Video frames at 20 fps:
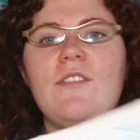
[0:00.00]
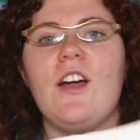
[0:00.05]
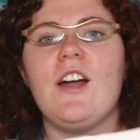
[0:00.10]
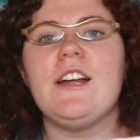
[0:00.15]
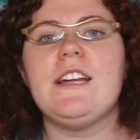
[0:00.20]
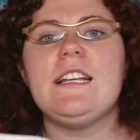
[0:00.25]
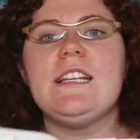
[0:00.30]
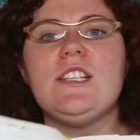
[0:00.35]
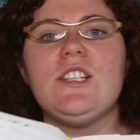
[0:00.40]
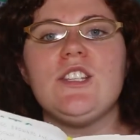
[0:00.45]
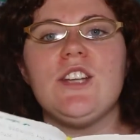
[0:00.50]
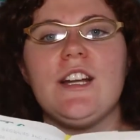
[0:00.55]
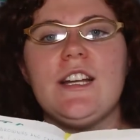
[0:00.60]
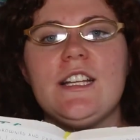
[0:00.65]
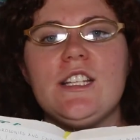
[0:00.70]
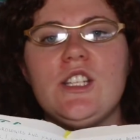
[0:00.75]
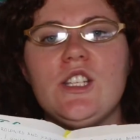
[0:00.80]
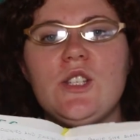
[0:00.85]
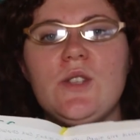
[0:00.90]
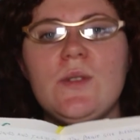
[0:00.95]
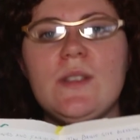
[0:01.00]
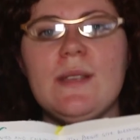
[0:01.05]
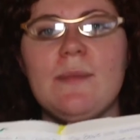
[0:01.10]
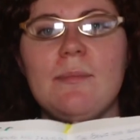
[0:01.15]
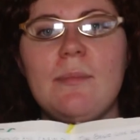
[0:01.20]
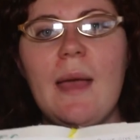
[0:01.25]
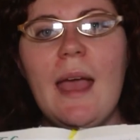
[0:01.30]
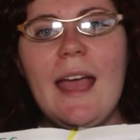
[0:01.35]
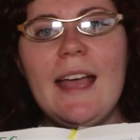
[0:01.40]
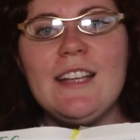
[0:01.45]
already started to do
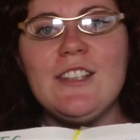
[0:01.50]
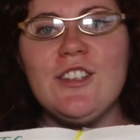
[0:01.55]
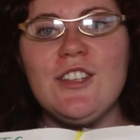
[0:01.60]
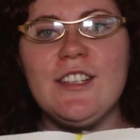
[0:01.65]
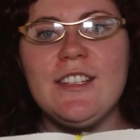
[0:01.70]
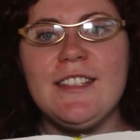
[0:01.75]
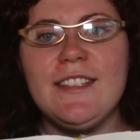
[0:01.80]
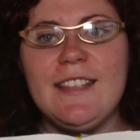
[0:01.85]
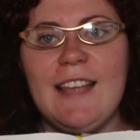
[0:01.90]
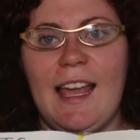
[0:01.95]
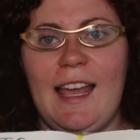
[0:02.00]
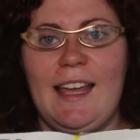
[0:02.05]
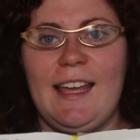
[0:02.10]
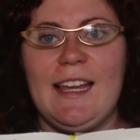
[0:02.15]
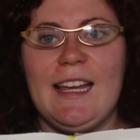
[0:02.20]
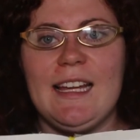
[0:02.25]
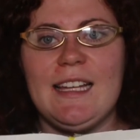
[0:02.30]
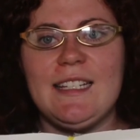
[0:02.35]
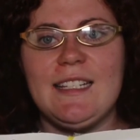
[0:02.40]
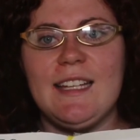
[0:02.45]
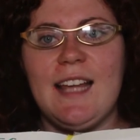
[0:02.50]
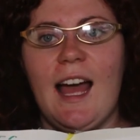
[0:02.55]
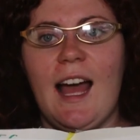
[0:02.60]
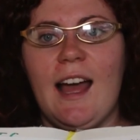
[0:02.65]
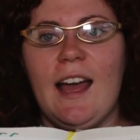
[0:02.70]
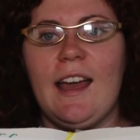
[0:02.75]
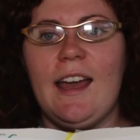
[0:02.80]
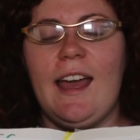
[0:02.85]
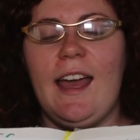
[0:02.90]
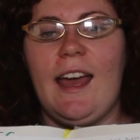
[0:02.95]
some pages, and
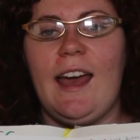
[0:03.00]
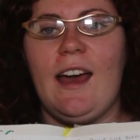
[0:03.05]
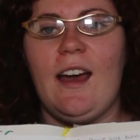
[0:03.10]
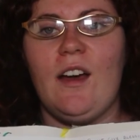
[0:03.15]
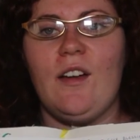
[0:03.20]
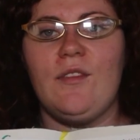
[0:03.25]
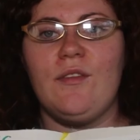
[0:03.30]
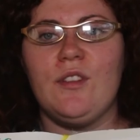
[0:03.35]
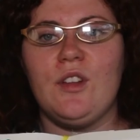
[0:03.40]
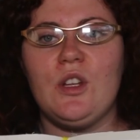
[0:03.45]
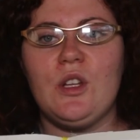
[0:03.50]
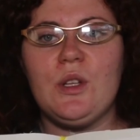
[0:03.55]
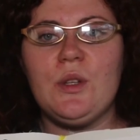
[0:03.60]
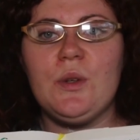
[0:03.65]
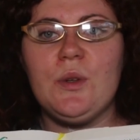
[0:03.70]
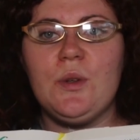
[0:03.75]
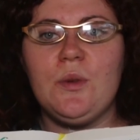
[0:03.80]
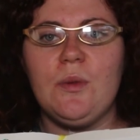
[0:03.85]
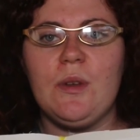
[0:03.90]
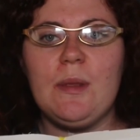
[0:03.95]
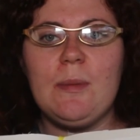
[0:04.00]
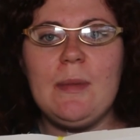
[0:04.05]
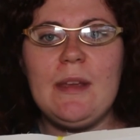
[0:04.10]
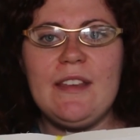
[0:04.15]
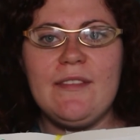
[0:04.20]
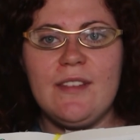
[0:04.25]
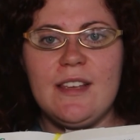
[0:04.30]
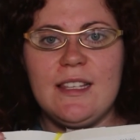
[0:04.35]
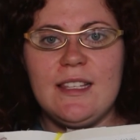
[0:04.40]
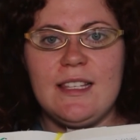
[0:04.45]
I have glued with
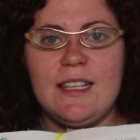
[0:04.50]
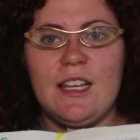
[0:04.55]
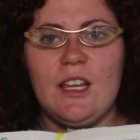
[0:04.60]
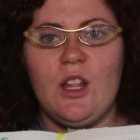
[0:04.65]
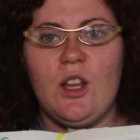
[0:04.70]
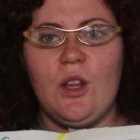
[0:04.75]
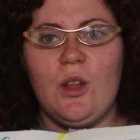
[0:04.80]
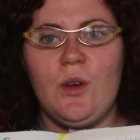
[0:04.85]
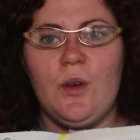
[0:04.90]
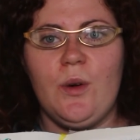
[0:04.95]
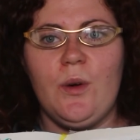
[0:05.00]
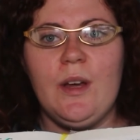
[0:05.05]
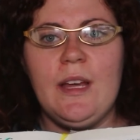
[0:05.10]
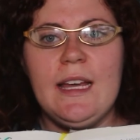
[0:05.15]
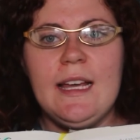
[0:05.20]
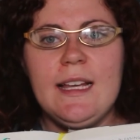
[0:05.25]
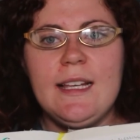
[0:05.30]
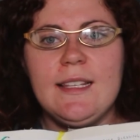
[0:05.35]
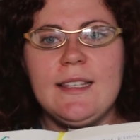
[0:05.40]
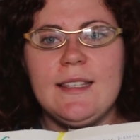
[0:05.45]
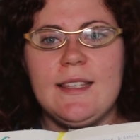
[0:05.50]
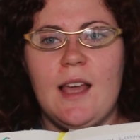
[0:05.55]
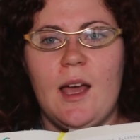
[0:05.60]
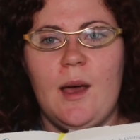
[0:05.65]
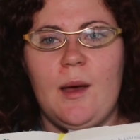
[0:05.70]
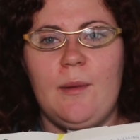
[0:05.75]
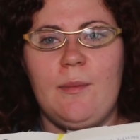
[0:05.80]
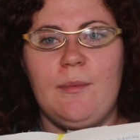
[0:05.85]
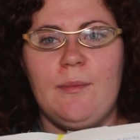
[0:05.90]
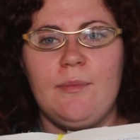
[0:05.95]
PVC glue
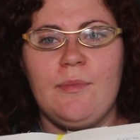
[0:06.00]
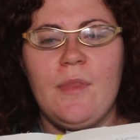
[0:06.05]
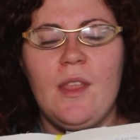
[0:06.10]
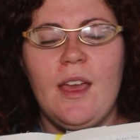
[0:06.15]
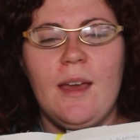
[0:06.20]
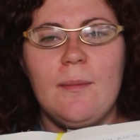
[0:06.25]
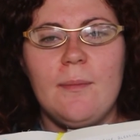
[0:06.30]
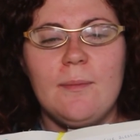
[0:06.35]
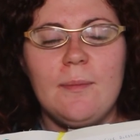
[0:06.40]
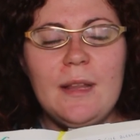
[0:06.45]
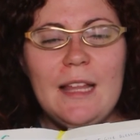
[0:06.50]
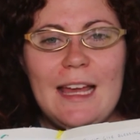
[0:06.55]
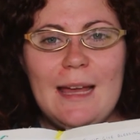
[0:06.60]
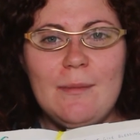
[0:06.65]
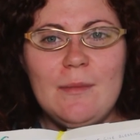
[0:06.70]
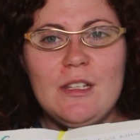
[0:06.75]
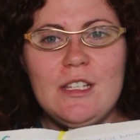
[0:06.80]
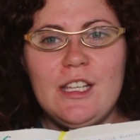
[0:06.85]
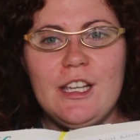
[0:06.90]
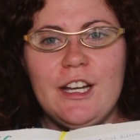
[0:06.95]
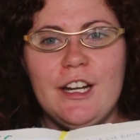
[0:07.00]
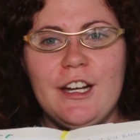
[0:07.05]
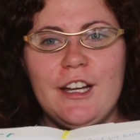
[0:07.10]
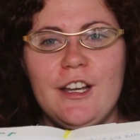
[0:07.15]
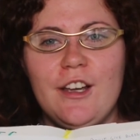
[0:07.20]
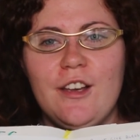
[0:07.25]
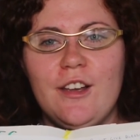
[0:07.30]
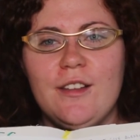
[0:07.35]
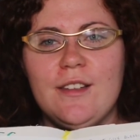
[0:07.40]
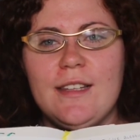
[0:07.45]
some plant
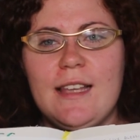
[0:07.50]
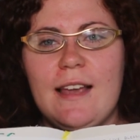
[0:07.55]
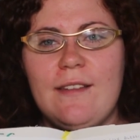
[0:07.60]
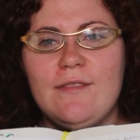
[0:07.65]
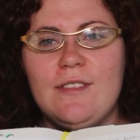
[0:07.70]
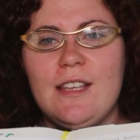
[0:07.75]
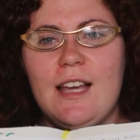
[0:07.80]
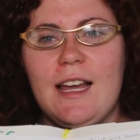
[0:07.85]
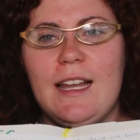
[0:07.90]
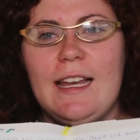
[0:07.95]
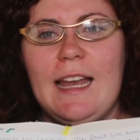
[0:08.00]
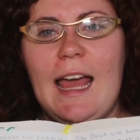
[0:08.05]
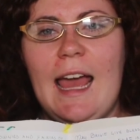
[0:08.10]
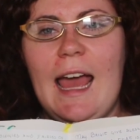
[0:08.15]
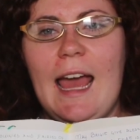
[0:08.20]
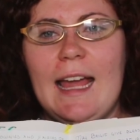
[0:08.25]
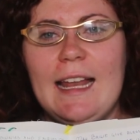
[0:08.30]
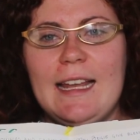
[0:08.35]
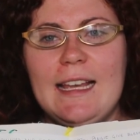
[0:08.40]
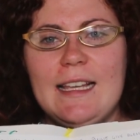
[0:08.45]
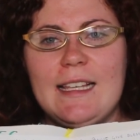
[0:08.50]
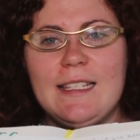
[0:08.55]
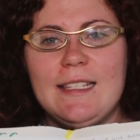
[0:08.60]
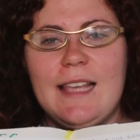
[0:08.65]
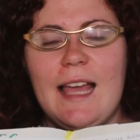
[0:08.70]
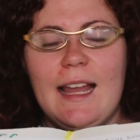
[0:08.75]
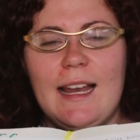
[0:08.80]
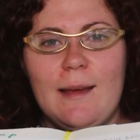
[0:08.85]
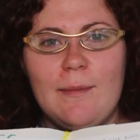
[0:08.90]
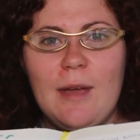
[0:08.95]
materials. I've done headings,
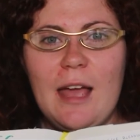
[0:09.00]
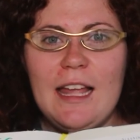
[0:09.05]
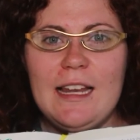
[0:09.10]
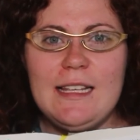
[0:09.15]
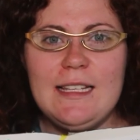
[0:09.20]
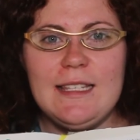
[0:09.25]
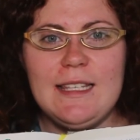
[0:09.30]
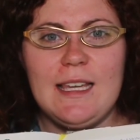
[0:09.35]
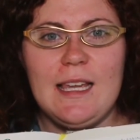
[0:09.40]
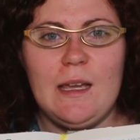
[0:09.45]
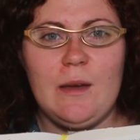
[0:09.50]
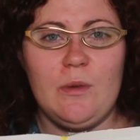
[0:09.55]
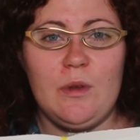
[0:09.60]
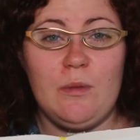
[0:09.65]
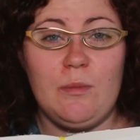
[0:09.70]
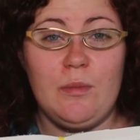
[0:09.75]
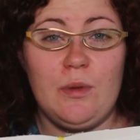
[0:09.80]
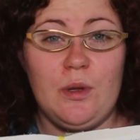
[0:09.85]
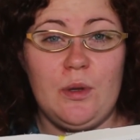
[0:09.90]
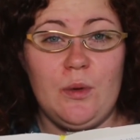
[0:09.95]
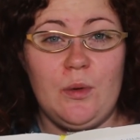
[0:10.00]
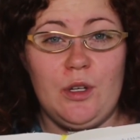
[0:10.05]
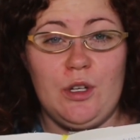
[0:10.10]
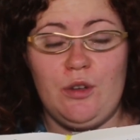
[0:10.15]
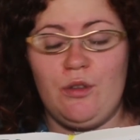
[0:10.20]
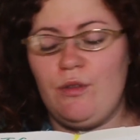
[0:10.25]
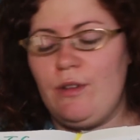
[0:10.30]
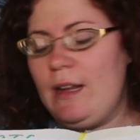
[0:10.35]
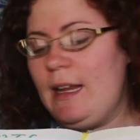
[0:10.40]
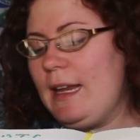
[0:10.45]
and I'm kind of sticking with blue
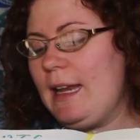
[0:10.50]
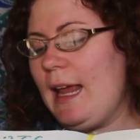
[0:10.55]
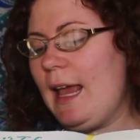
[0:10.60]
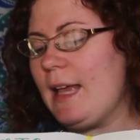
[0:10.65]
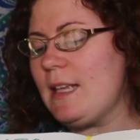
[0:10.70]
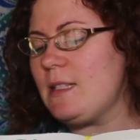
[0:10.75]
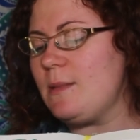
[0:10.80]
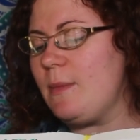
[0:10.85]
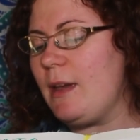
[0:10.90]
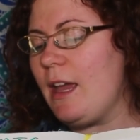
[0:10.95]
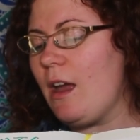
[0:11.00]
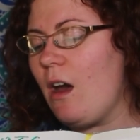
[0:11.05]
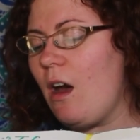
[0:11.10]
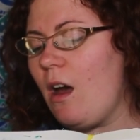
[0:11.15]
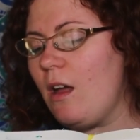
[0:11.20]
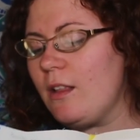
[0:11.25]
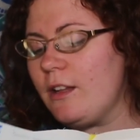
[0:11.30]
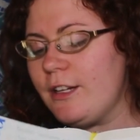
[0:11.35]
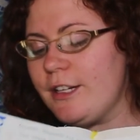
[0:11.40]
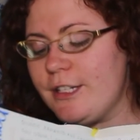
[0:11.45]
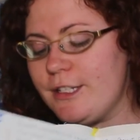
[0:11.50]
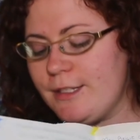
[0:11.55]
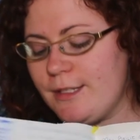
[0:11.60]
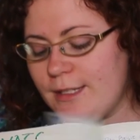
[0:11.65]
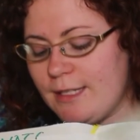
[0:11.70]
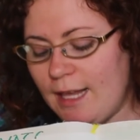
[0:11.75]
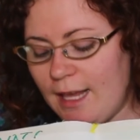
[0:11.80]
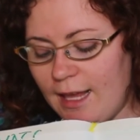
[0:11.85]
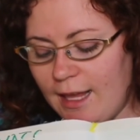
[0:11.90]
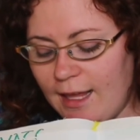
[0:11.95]
and green as my
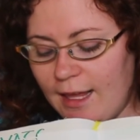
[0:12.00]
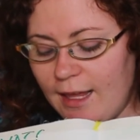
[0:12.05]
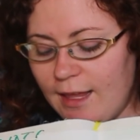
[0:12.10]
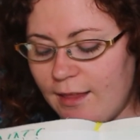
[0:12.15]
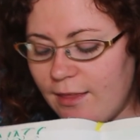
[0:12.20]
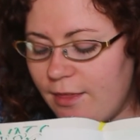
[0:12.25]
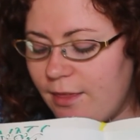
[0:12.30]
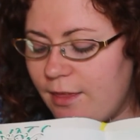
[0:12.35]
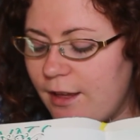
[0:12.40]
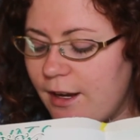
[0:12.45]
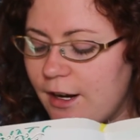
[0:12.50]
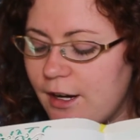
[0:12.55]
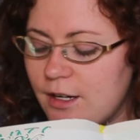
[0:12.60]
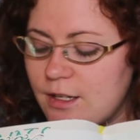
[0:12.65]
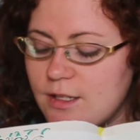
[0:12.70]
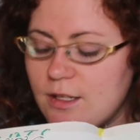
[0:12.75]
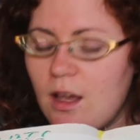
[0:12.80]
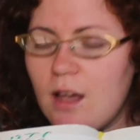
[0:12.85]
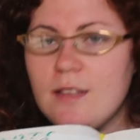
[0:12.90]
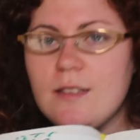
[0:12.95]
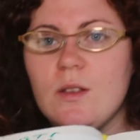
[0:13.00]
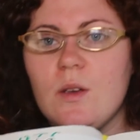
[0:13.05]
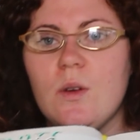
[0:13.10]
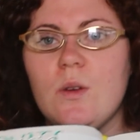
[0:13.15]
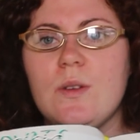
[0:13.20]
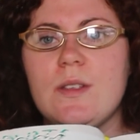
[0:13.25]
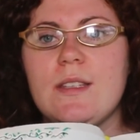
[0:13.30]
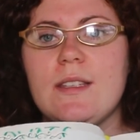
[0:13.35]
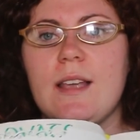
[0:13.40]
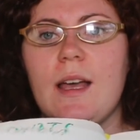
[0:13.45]
colors. There's
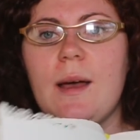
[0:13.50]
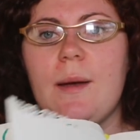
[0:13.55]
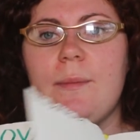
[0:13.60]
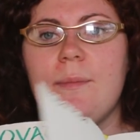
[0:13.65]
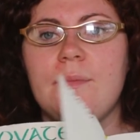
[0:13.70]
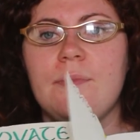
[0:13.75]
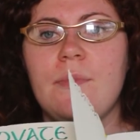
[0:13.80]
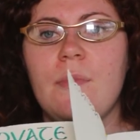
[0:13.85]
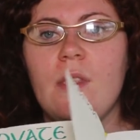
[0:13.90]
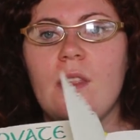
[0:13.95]
also some